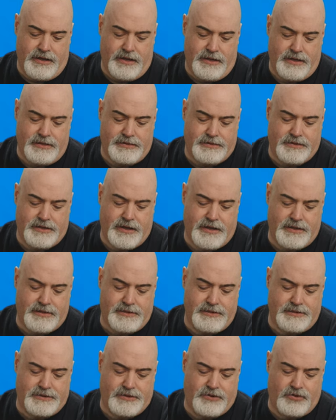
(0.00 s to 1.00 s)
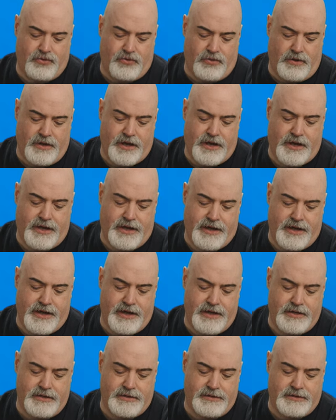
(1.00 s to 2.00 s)
He's got these cool
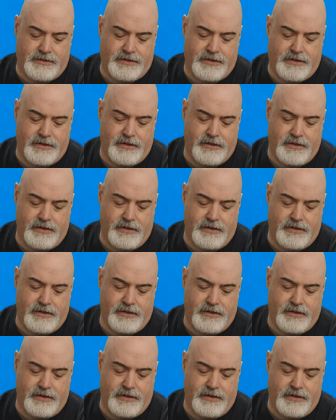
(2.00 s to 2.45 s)
eyes.